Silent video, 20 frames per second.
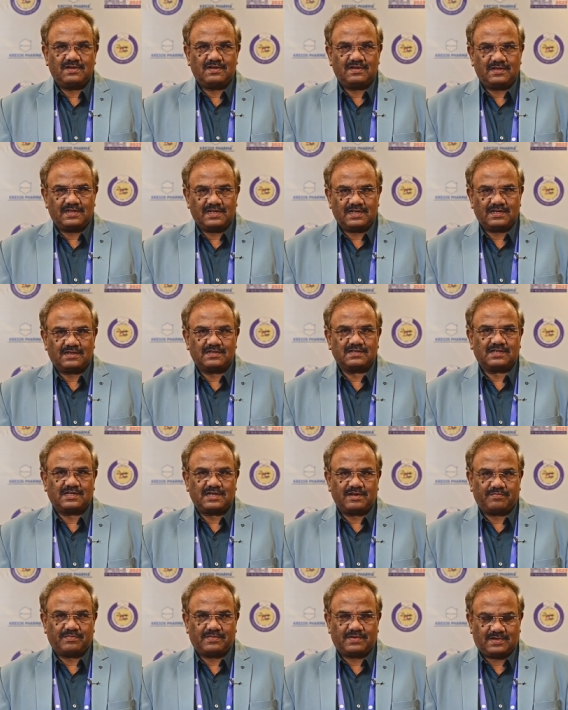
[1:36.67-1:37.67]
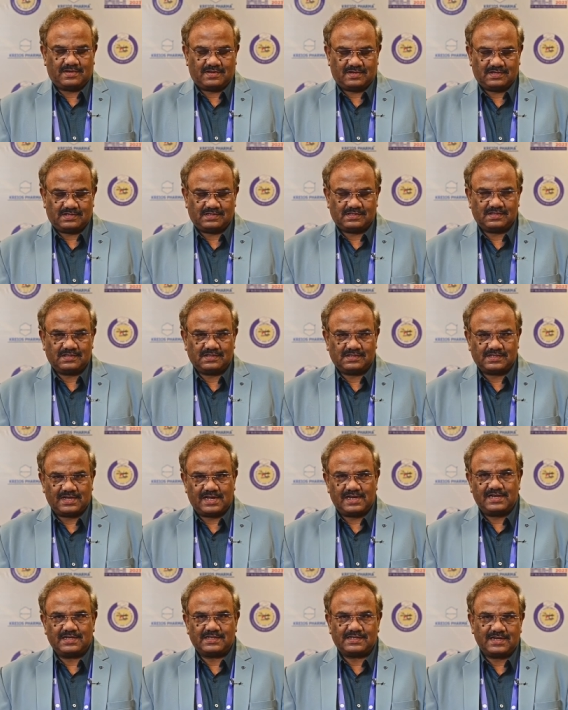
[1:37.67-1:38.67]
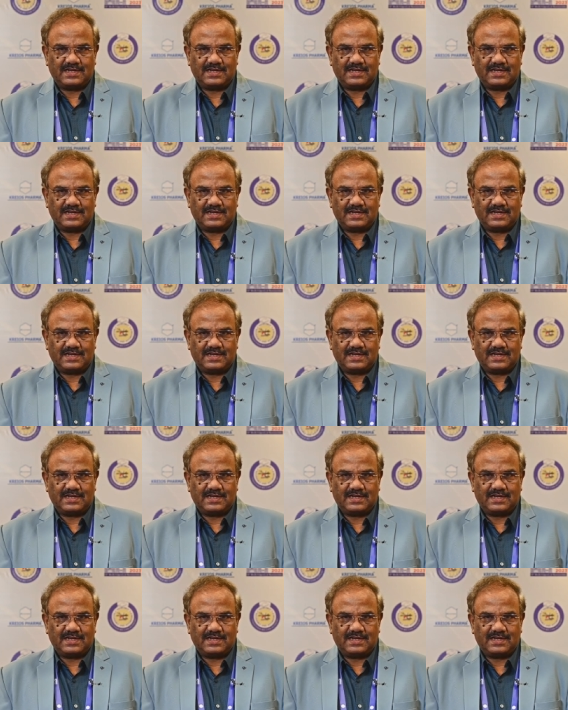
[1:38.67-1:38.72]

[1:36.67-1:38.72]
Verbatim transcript: They kept silence